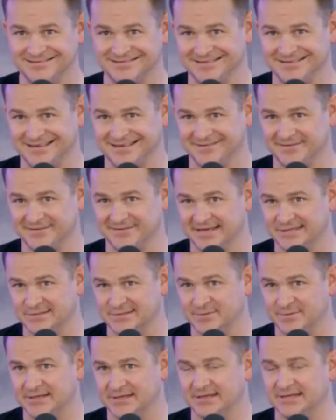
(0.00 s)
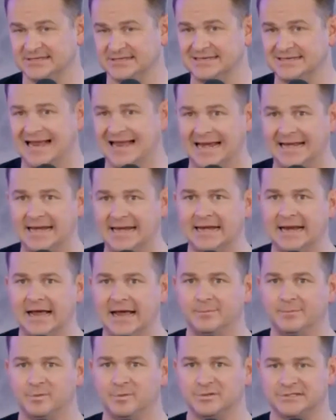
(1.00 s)
give a testament to this.
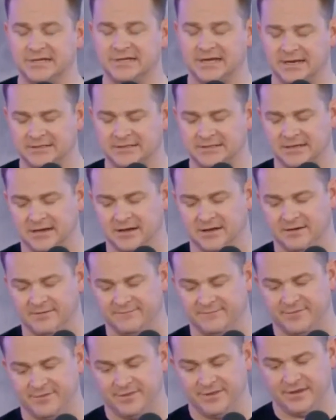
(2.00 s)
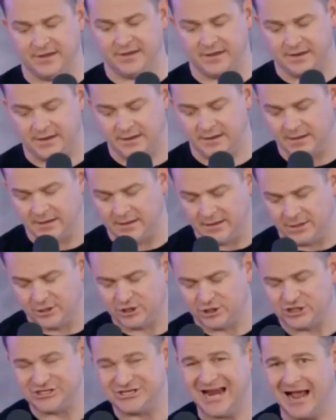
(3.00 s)
99% of the
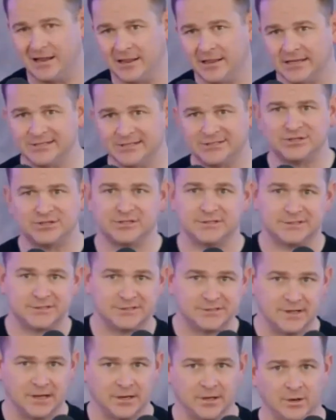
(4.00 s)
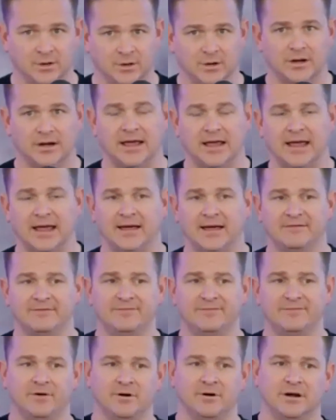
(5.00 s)
challenges that you're going to
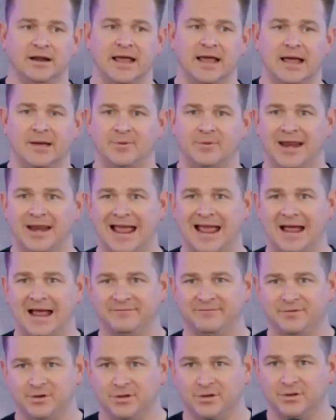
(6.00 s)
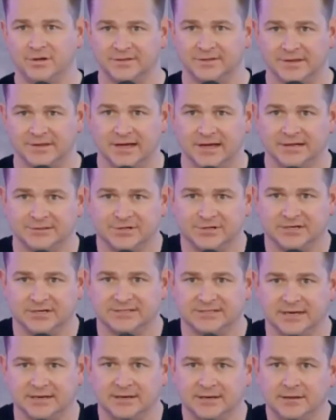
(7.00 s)
have are going to happen after you get the contract
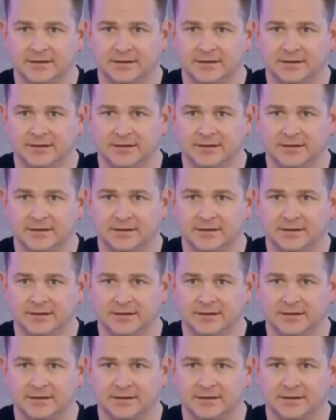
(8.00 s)
signed.